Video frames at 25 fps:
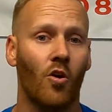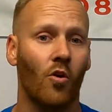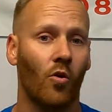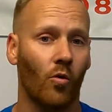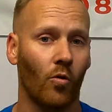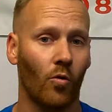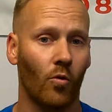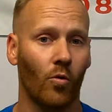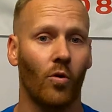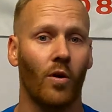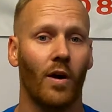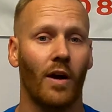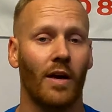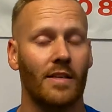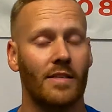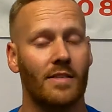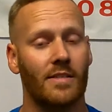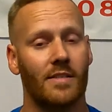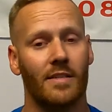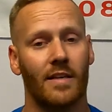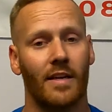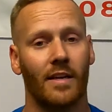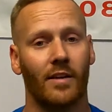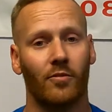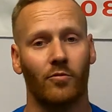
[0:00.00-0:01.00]
or a
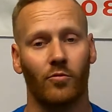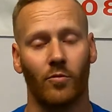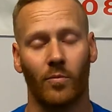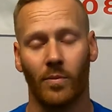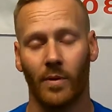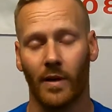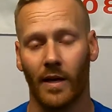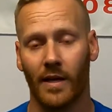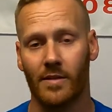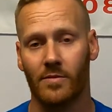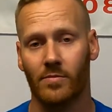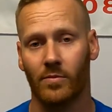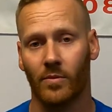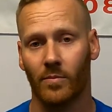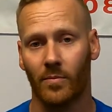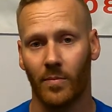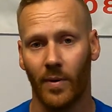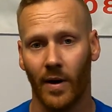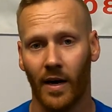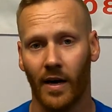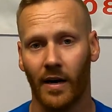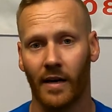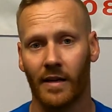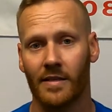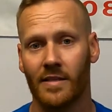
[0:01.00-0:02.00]
standard replacement
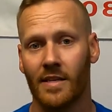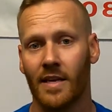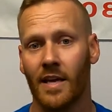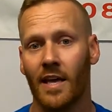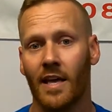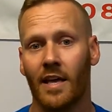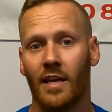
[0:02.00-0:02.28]
part.